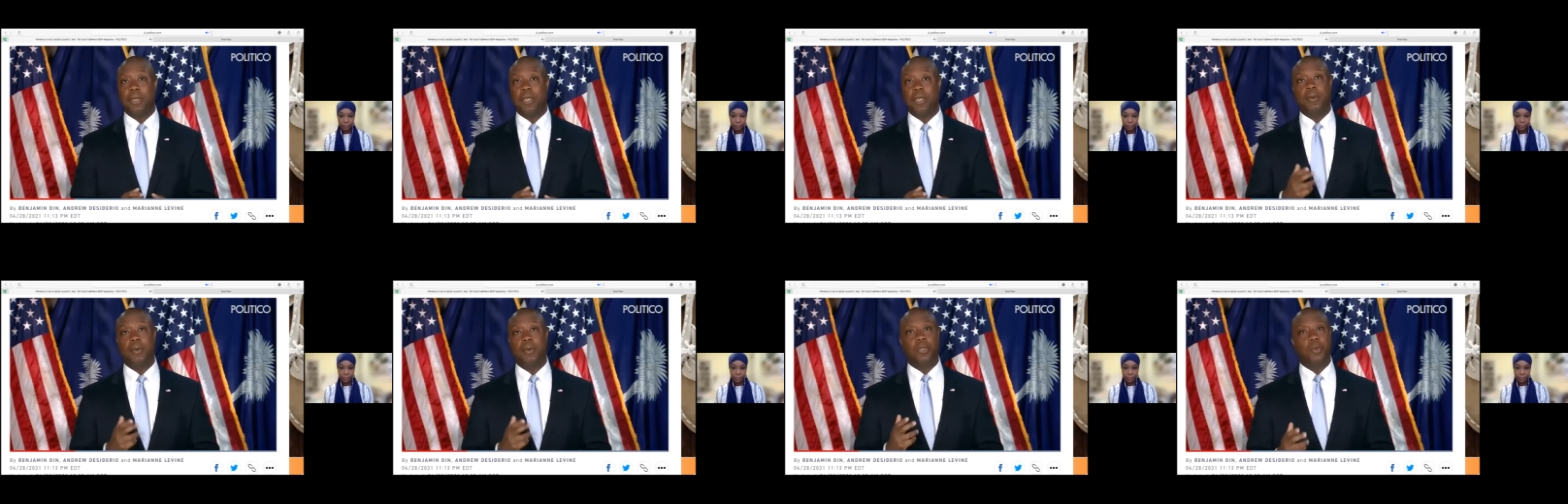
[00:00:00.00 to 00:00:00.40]

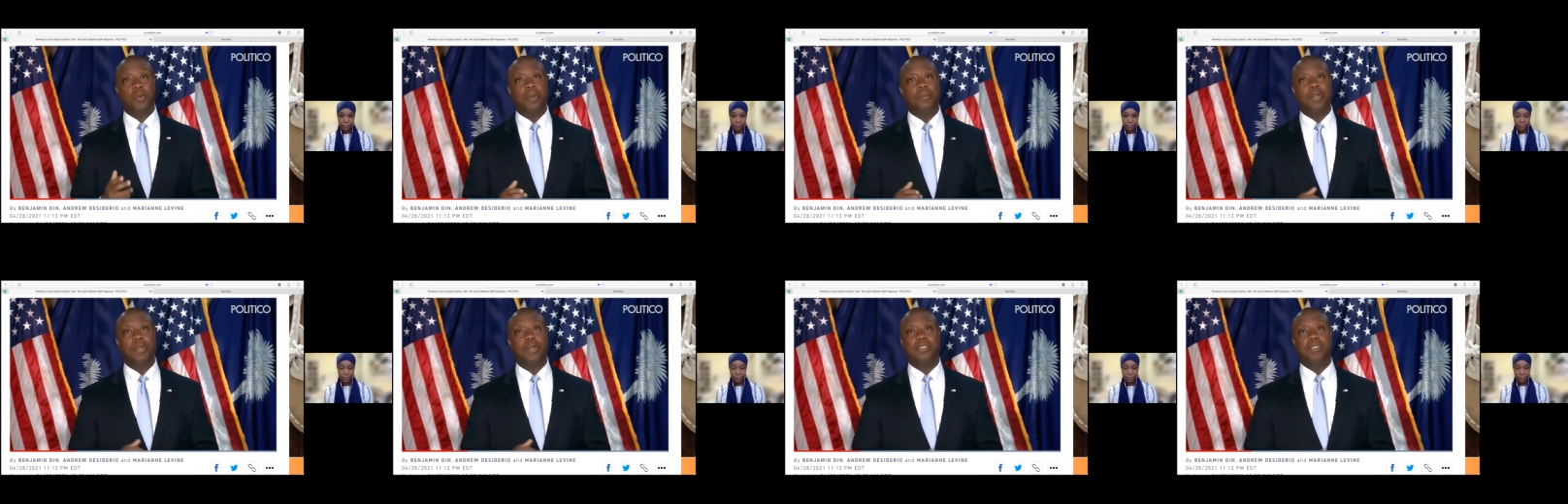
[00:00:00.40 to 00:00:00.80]
But 3
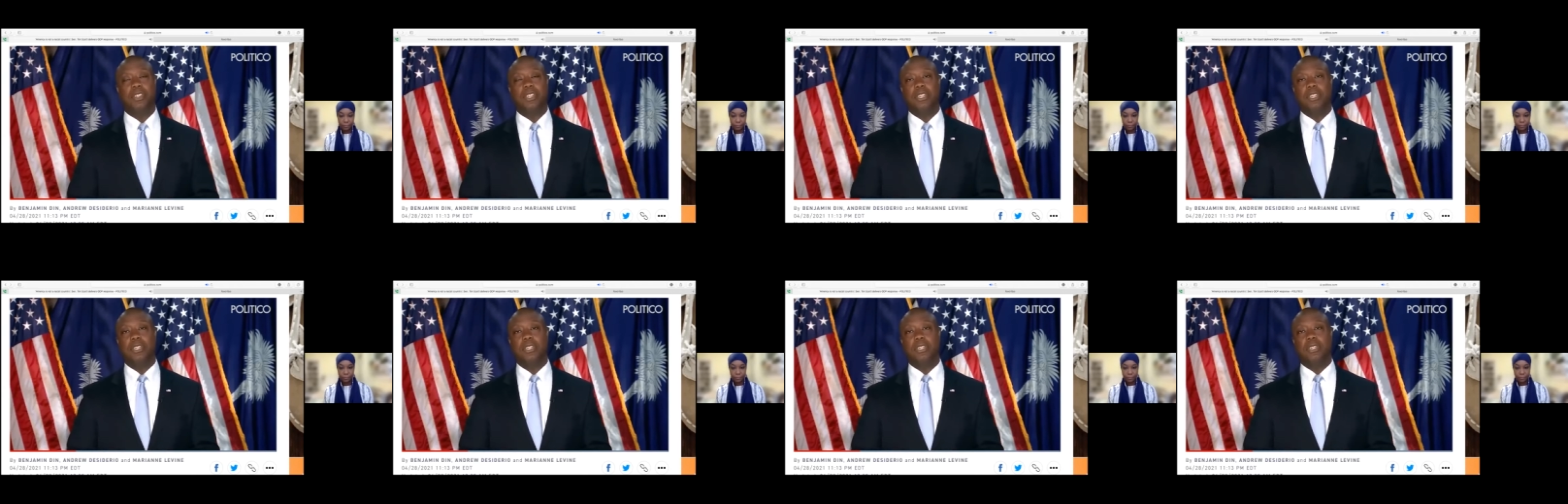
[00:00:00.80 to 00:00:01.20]
months
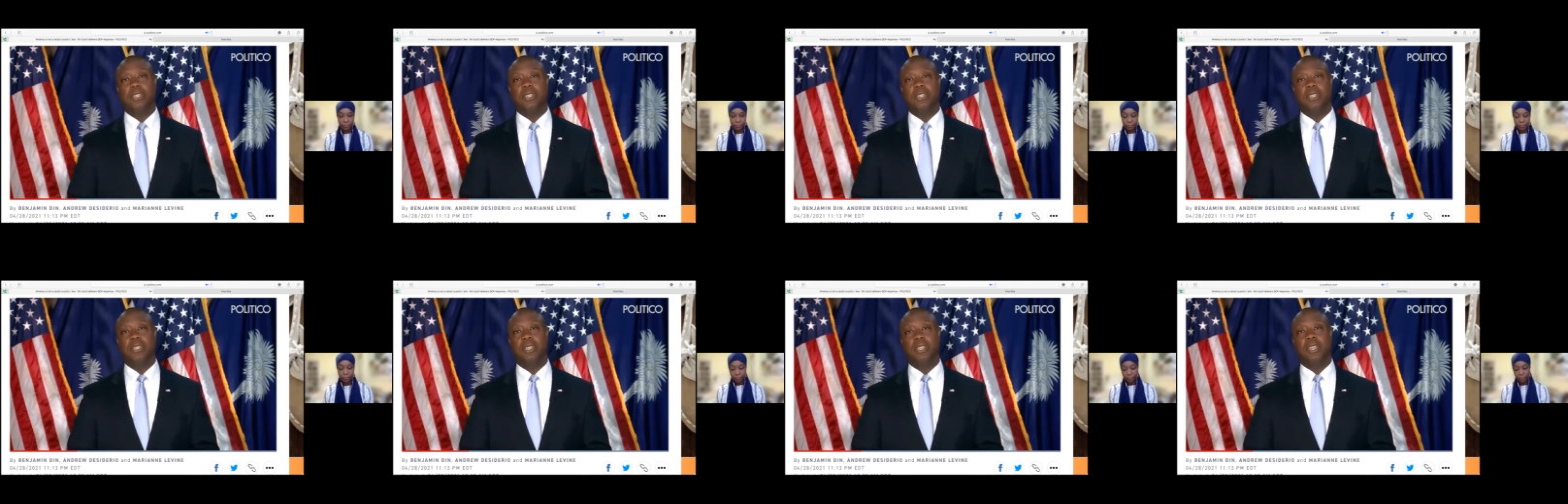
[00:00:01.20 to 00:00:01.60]
in,
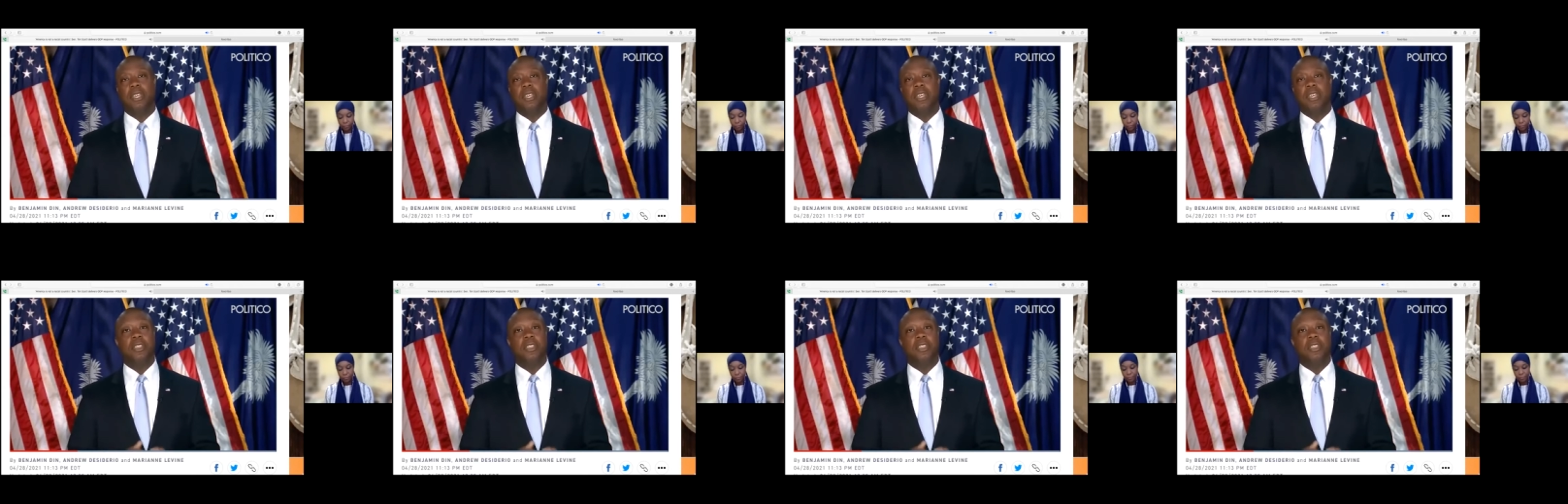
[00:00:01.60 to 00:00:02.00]

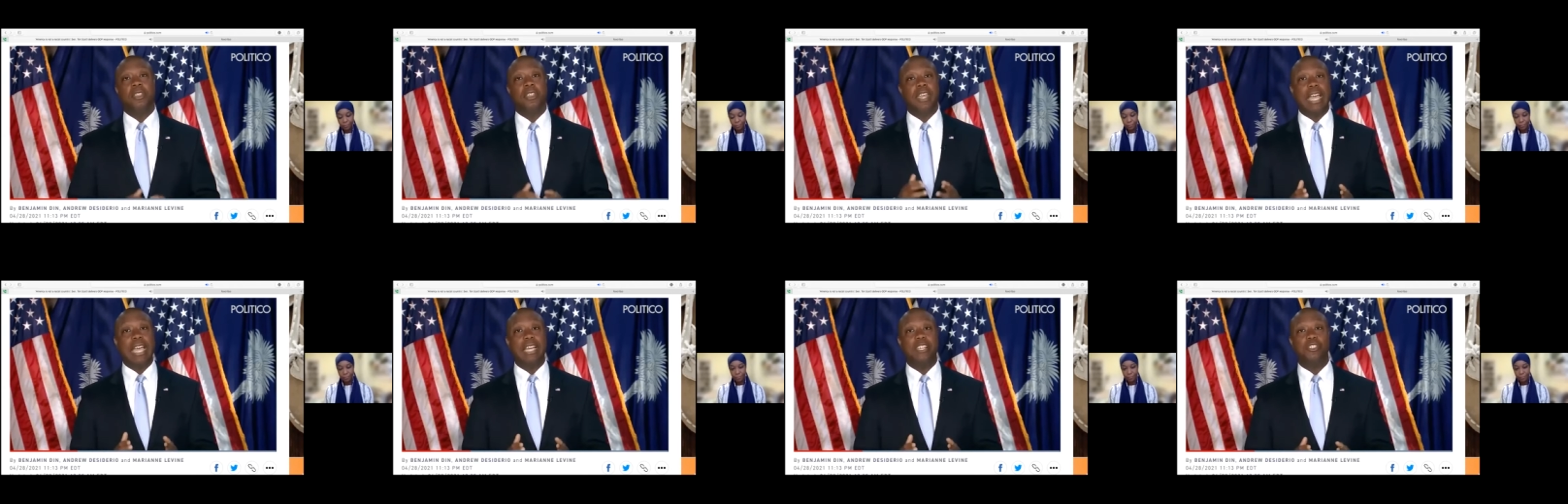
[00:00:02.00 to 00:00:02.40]
the
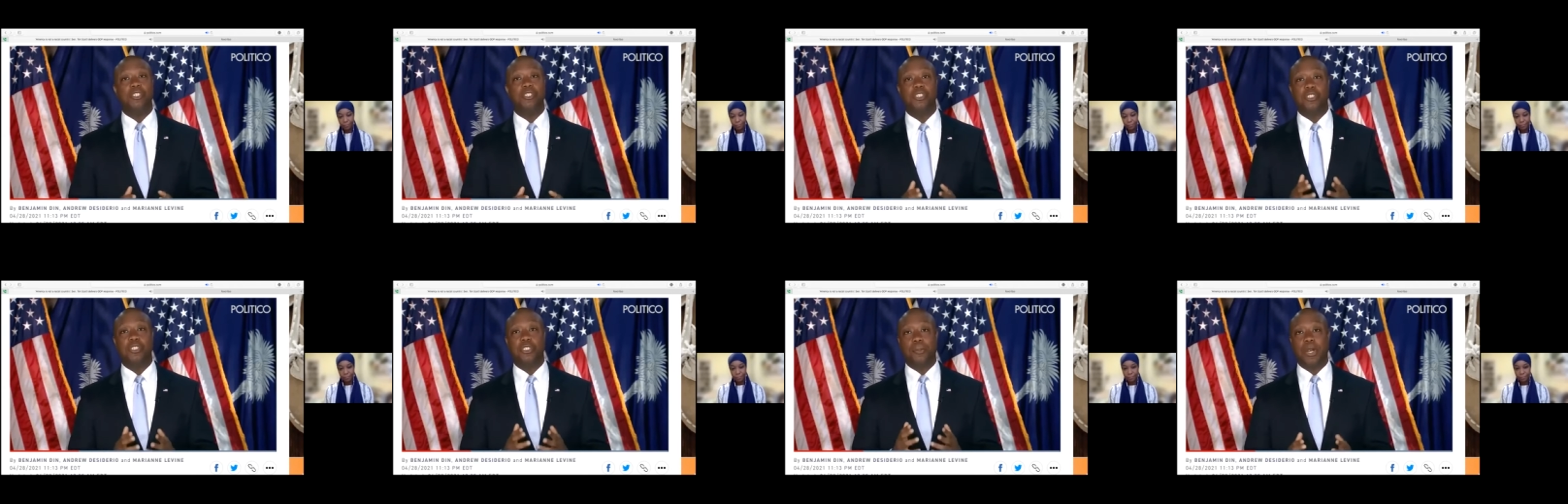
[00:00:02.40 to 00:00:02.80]
actions of
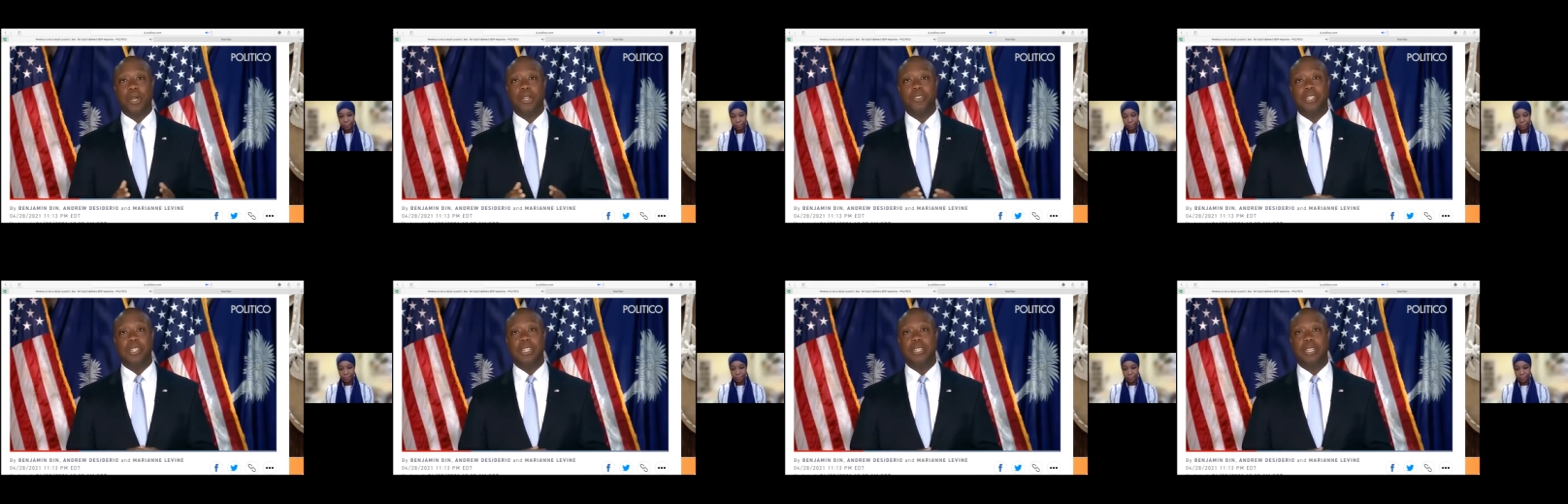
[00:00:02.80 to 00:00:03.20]
the
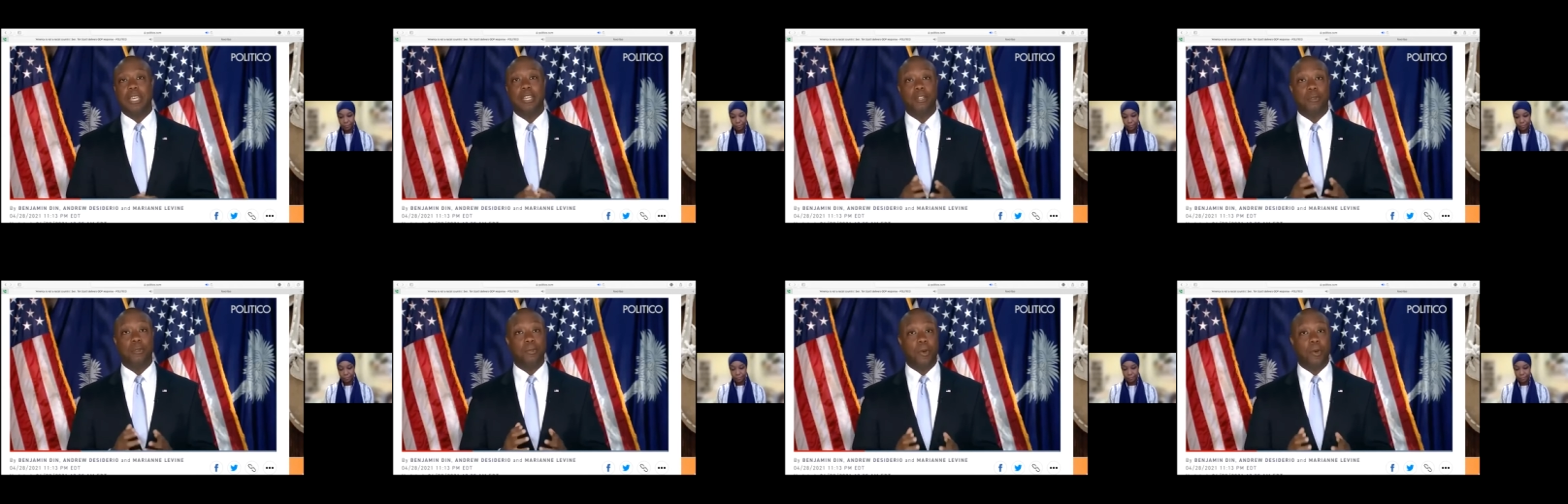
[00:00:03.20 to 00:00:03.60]
president and
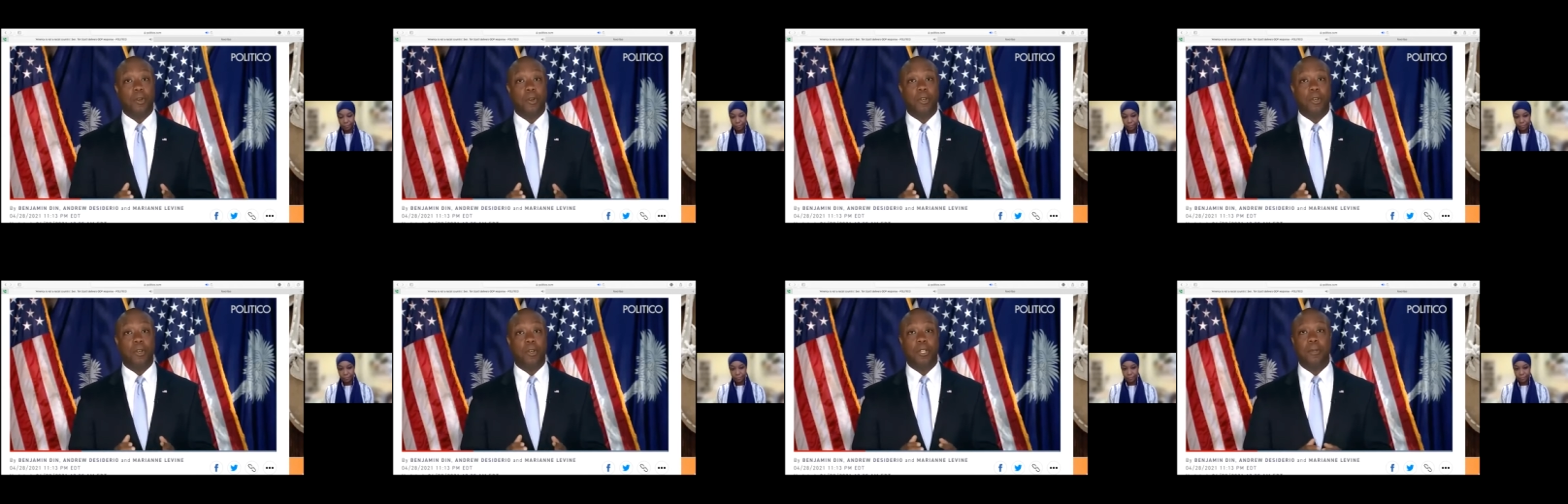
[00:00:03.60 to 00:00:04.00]
his
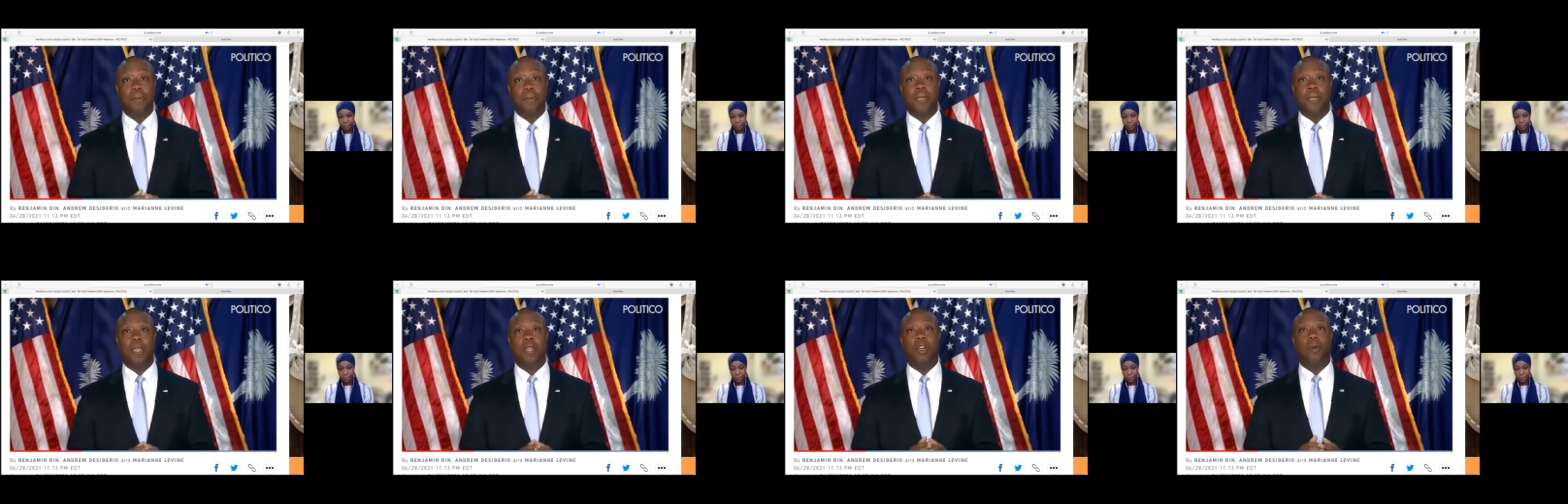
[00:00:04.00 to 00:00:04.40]
party are